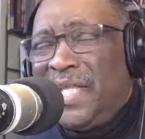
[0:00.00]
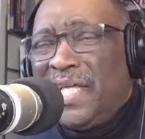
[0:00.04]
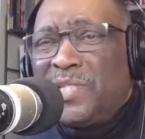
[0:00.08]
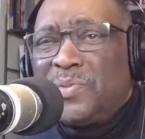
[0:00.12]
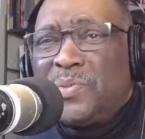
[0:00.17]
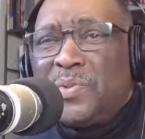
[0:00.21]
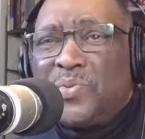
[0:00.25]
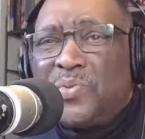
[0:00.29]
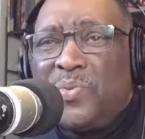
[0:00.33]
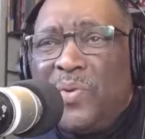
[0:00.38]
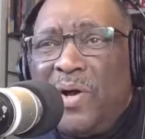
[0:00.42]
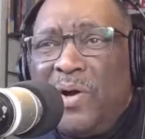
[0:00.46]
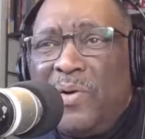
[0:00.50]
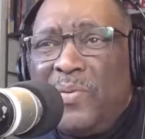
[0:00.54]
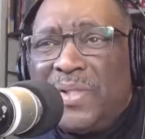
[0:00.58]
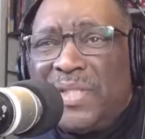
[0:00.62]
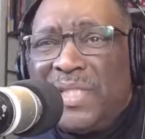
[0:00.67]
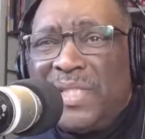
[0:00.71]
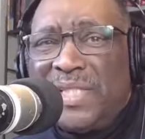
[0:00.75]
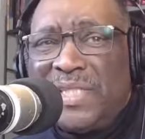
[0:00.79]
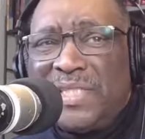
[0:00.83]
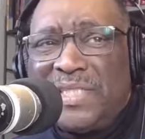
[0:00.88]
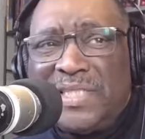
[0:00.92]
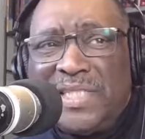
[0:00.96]
That's what's wrong
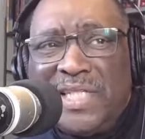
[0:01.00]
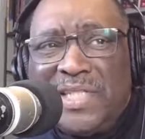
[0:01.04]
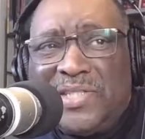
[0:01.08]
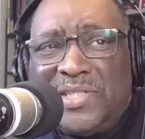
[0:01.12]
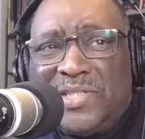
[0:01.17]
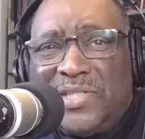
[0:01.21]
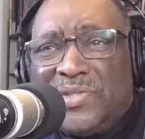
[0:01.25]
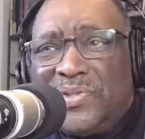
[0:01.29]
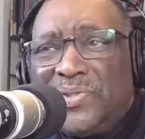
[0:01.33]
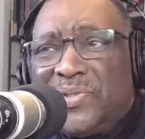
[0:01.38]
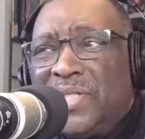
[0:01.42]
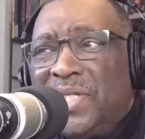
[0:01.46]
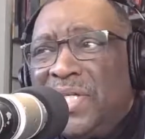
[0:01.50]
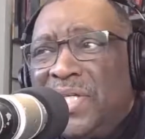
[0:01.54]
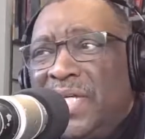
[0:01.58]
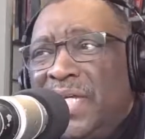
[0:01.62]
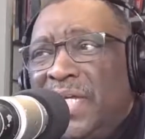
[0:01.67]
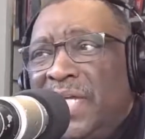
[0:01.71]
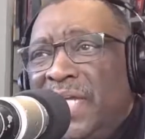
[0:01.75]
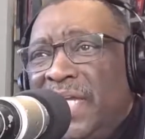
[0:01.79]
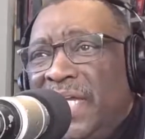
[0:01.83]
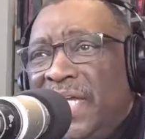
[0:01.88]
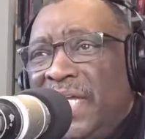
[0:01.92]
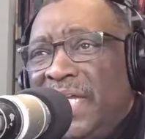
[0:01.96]
with these teachers
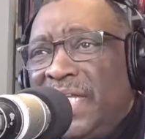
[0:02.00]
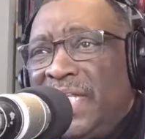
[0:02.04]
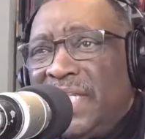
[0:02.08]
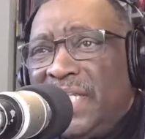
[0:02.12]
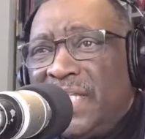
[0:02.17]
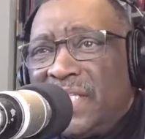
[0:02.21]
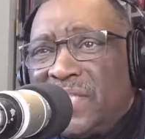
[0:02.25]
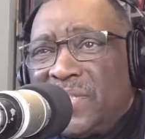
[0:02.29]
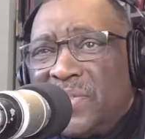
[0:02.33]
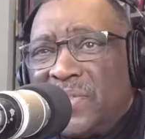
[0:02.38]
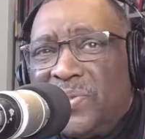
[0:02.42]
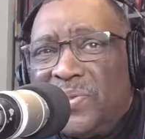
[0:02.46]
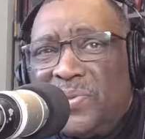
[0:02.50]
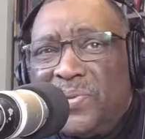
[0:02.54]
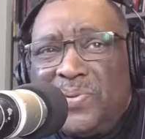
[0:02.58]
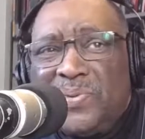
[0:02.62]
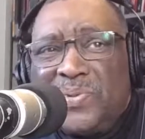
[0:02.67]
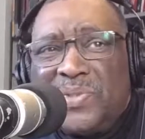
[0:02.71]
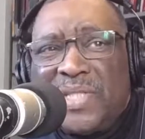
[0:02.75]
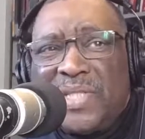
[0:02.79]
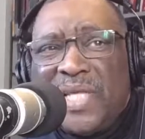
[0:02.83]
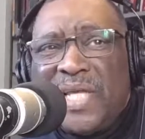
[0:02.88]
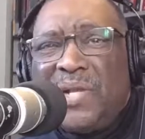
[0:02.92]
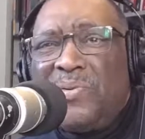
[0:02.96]
in these
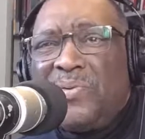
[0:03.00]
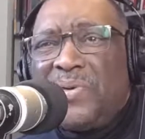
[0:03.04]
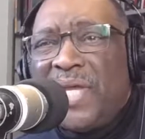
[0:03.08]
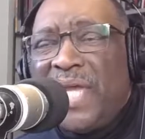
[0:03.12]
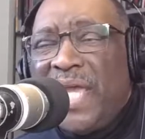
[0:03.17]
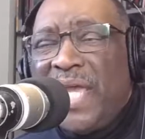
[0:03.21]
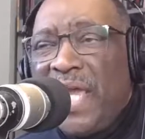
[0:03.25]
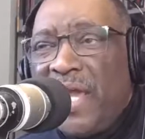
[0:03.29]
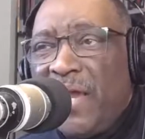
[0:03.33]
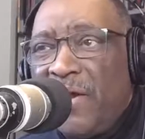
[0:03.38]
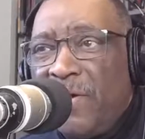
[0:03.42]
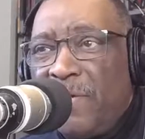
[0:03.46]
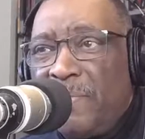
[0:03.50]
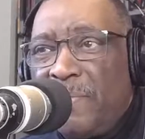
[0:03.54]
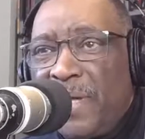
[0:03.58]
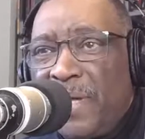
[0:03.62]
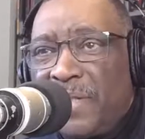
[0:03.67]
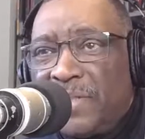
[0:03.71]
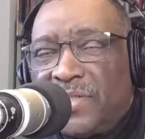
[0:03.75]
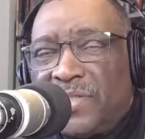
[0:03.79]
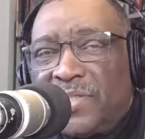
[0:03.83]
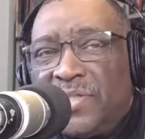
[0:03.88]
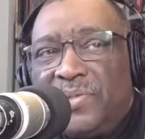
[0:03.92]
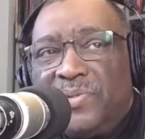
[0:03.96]
schools. They don't care
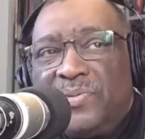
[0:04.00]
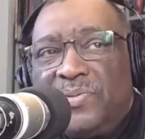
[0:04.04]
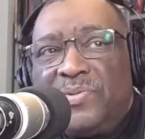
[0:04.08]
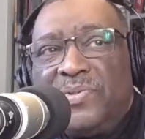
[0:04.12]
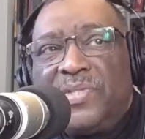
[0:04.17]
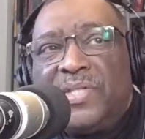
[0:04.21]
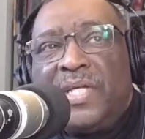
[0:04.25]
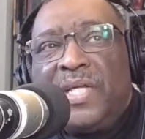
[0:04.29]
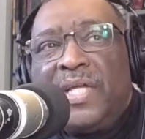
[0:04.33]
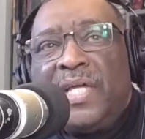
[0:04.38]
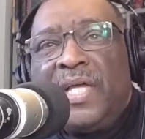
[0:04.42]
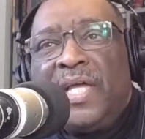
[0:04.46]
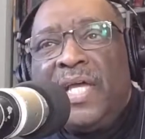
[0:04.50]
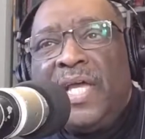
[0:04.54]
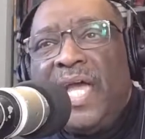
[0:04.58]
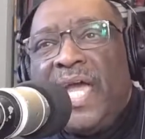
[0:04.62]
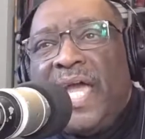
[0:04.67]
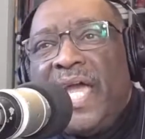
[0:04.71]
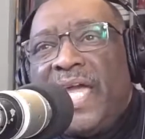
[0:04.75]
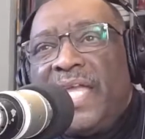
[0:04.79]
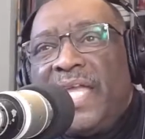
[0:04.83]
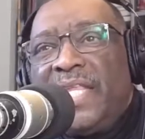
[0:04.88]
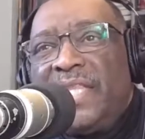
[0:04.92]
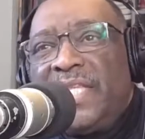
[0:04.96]
about the students,
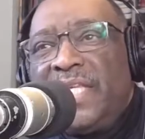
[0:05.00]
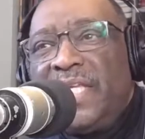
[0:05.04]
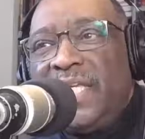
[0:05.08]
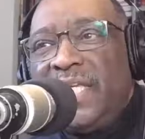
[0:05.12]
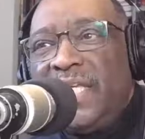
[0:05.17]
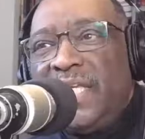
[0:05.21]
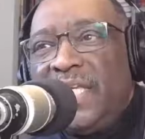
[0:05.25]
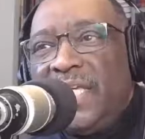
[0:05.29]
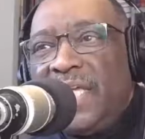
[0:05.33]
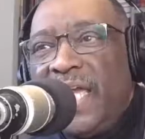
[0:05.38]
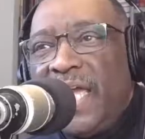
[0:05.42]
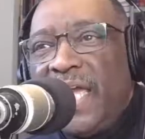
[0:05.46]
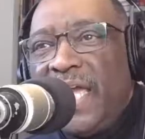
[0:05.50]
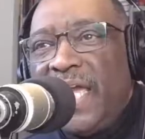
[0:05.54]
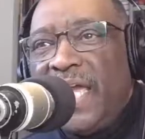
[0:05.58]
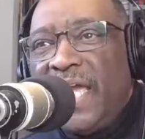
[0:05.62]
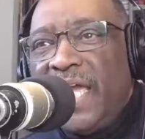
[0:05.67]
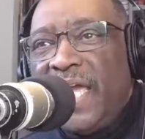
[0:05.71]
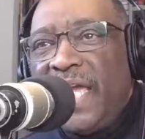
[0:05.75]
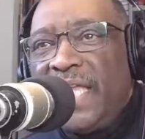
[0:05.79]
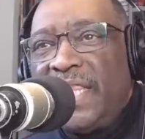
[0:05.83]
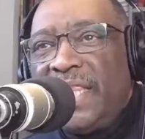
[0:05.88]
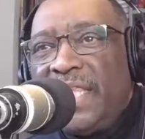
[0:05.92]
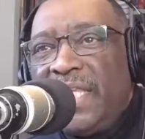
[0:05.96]
and the
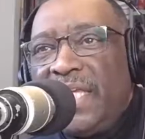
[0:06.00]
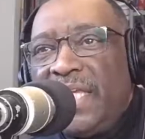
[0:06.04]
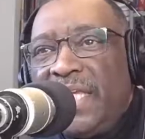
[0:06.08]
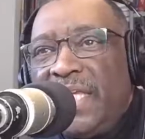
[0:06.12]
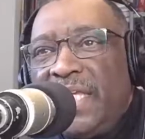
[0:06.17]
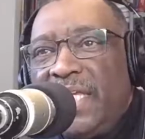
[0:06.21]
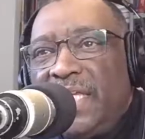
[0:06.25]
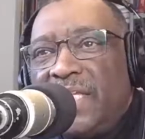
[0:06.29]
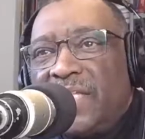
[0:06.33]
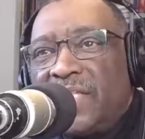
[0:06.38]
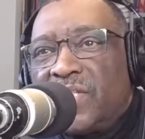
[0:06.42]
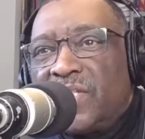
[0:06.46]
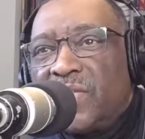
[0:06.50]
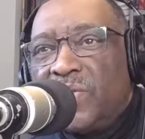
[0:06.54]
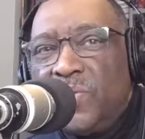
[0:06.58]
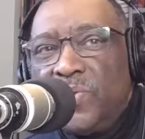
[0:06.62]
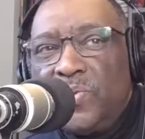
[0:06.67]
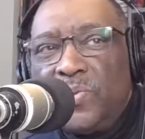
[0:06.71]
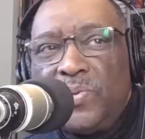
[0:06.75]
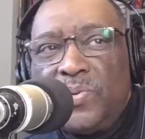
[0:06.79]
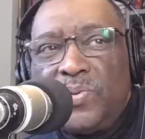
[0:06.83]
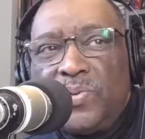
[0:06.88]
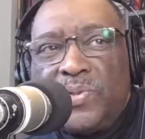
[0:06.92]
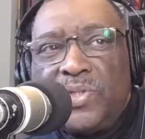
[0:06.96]

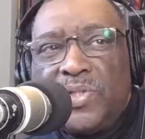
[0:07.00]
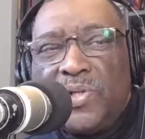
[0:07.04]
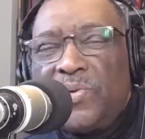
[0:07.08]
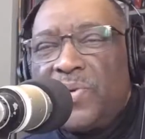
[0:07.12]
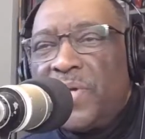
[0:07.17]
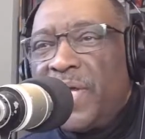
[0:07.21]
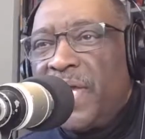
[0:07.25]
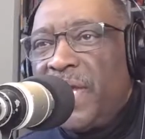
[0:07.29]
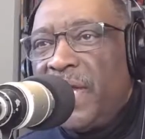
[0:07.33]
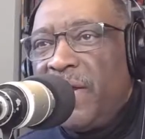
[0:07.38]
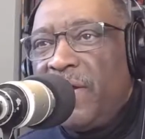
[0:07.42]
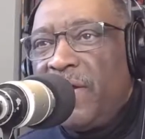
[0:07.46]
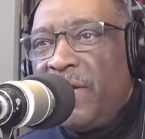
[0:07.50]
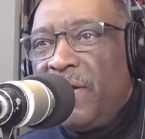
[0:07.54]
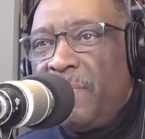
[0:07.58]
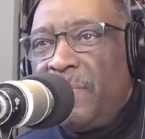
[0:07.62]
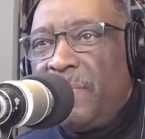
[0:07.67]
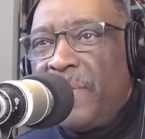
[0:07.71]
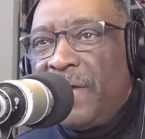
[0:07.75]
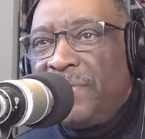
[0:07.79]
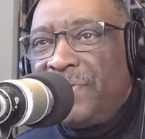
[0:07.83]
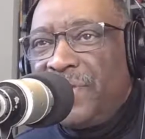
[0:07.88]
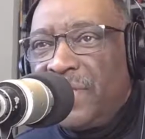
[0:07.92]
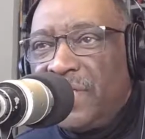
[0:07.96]
schools don't care
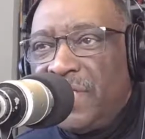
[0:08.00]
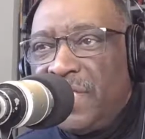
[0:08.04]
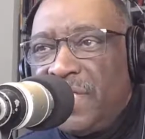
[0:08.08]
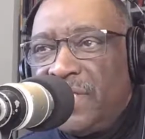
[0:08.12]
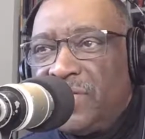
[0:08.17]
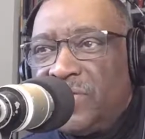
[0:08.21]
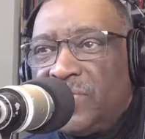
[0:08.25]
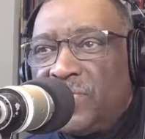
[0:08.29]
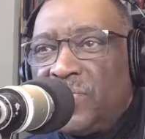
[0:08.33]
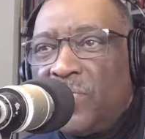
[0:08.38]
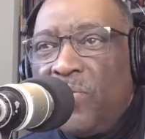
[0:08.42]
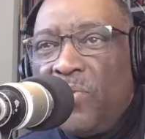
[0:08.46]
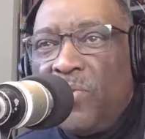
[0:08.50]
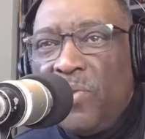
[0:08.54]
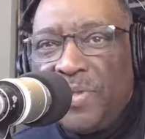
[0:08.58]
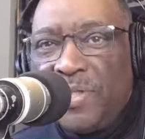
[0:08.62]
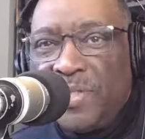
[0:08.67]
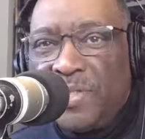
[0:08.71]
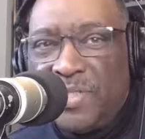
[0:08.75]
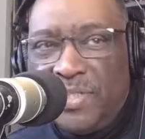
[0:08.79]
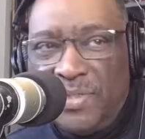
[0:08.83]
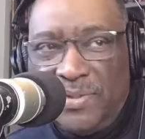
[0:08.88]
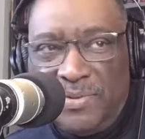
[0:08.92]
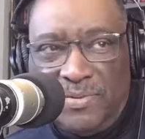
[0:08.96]
about the teachers or
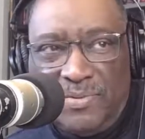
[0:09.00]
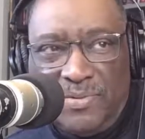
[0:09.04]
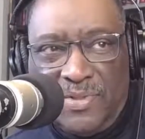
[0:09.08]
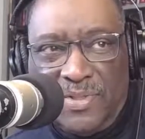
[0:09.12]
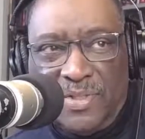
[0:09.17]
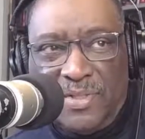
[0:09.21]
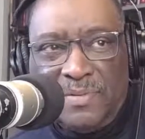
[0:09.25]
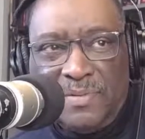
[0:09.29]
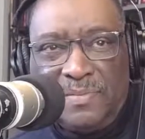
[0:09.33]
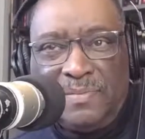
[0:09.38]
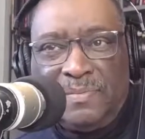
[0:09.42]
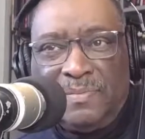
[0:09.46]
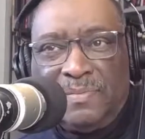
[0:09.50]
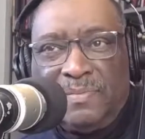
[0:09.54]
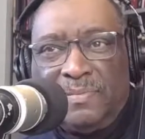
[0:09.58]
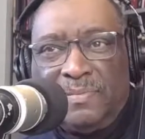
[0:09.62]
the students.